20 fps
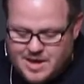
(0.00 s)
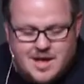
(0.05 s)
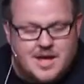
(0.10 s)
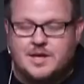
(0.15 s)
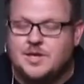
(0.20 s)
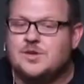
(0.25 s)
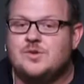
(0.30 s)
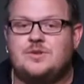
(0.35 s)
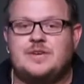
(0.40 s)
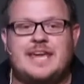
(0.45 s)

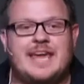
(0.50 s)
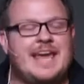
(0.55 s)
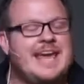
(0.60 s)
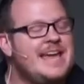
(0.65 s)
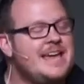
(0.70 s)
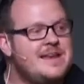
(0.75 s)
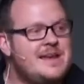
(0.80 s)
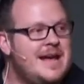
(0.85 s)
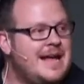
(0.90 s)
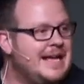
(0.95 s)
You
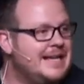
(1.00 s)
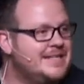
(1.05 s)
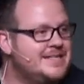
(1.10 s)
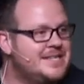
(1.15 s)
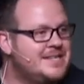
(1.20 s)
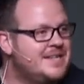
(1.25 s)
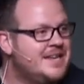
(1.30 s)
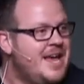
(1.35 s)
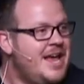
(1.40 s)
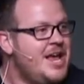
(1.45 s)
cannot,
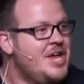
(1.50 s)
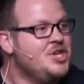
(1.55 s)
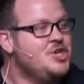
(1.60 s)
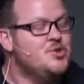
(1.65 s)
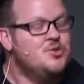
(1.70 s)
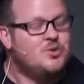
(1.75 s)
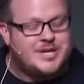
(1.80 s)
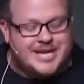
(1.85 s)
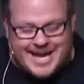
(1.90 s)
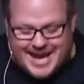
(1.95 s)
you
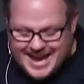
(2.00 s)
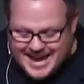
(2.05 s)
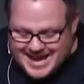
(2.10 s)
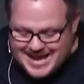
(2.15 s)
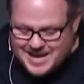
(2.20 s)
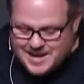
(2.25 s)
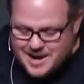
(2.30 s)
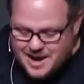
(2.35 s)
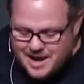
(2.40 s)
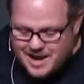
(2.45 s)

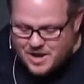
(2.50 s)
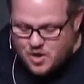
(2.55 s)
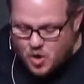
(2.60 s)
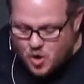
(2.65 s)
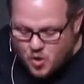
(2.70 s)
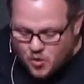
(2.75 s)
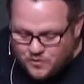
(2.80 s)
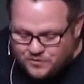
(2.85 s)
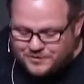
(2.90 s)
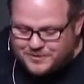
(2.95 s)
cannot
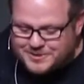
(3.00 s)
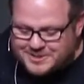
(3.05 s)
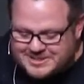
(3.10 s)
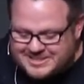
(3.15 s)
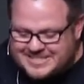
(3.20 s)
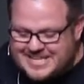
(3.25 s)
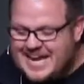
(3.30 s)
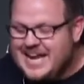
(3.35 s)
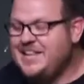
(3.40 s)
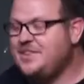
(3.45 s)

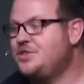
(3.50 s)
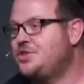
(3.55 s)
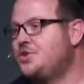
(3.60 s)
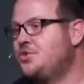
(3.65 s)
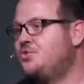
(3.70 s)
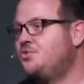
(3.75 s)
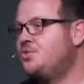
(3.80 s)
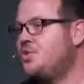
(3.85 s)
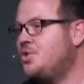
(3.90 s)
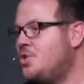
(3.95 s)
overstate the
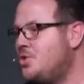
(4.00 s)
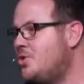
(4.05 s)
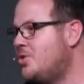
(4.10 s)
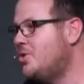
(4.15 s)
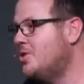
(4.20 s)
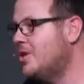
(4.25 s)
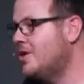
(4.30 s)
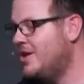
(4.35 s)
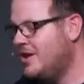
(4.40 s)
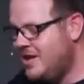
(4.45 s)

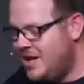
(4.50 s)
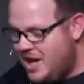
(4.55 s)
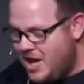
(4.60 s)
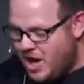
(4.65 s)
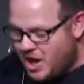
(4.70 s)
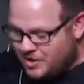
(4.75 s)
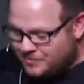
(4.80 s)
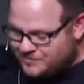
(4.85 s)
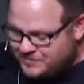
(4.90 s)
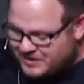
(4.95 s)
role
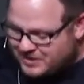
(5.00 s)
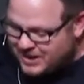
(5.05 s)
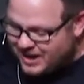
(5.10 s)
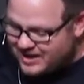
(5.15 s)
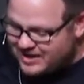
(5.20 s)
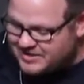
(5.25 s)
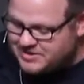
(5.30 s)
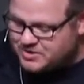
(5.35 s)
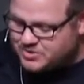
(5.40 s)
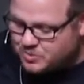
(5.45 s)
of
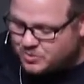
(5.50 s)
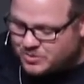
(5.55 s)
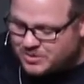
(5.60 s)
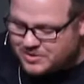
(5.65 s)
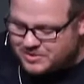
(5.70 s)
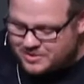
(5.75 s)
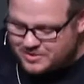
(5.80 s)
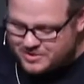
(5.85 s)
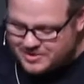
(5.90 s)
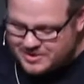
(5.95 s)
God's
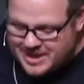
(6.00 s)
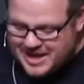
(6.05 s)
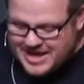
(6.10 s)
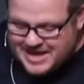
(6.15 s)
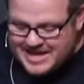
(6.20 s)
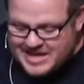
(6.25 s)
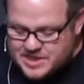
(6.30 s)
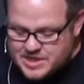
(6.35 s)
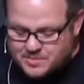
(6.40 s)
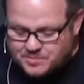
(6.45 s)
word
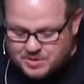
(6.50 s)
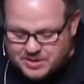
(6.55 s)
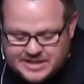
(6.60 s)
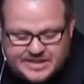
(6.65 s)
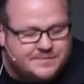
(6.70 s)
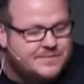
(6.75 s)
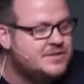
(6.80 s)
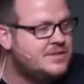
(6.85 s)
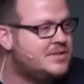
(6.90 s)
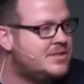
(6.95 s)
in the
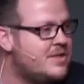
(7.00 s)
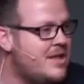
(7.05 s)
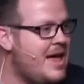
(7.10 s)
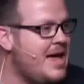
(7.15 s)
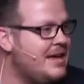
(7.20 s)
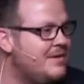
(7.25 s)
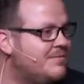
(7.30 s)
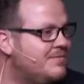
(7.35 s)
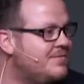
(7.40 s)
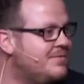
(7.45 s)
believer's
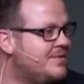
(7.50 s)
life.